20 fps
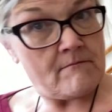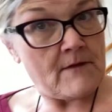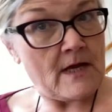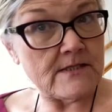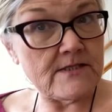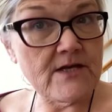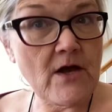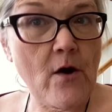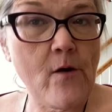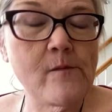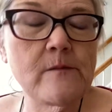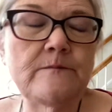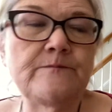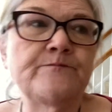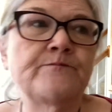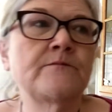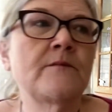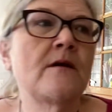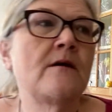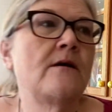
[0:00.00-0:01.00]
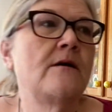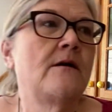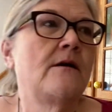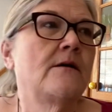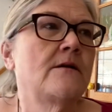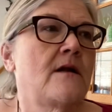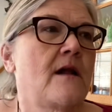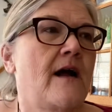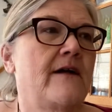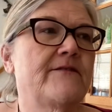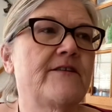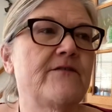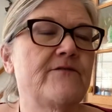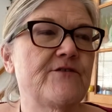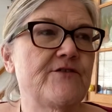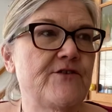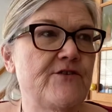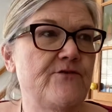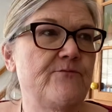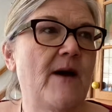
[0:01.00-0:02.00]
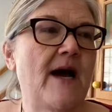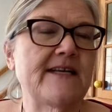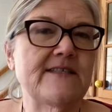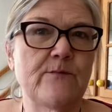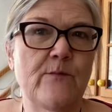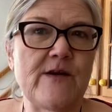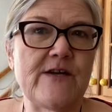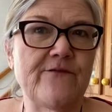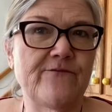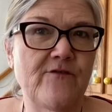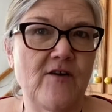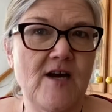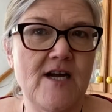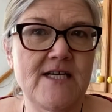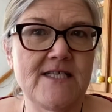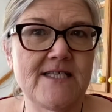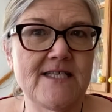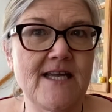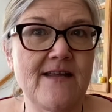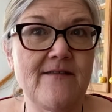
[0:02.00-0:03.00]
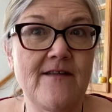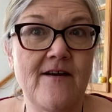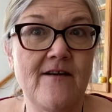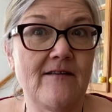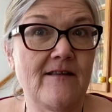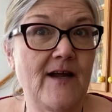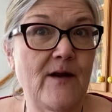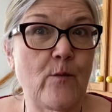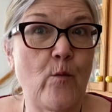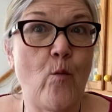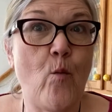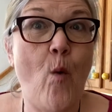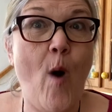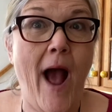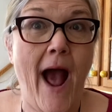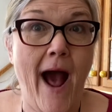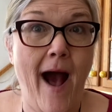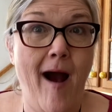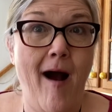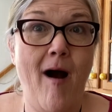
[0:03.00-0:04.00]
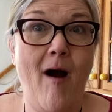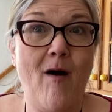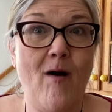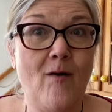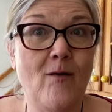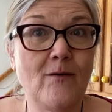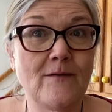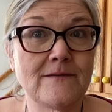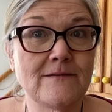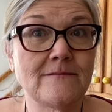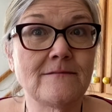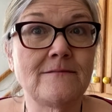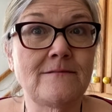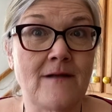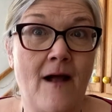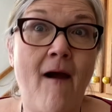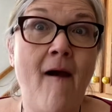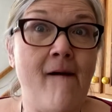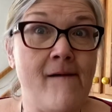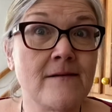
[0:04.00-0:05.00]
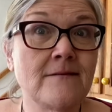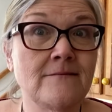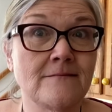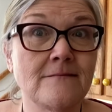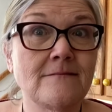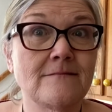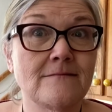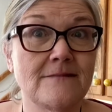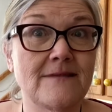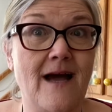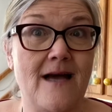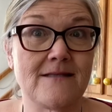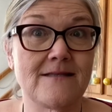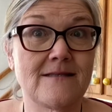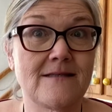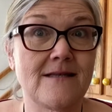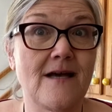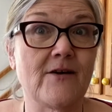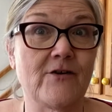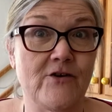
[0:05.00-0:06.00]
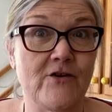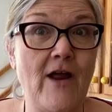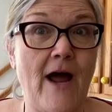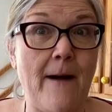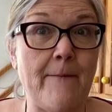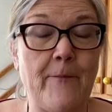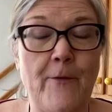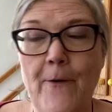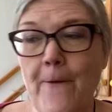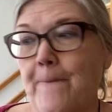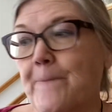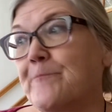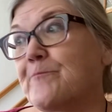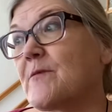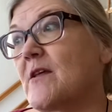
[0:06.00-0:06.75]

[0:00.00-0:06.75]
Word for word: So I've given two bags away to friends and they're like, wow, that's a good apple.